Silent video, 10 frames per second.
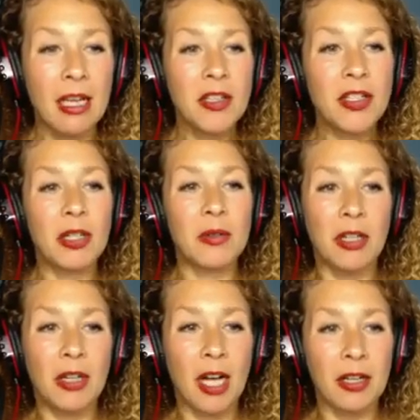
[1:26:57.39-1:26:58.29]
So
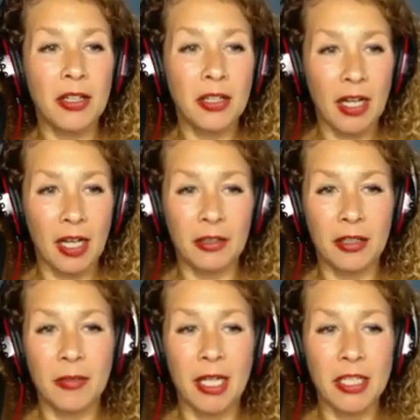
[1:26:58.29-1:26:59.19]
Your
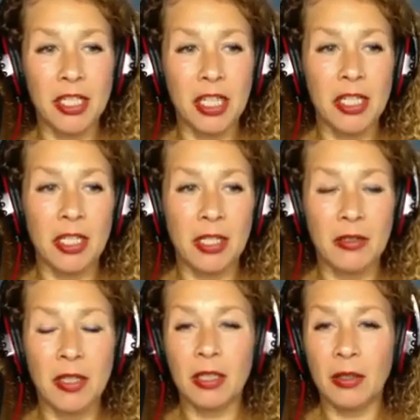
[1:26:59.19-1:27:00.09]
Honor by Judge
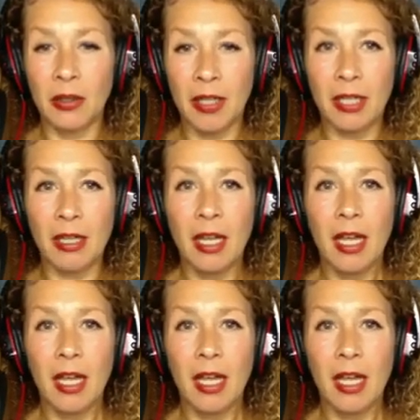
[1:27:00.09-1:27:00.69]
Leonia Lloyd.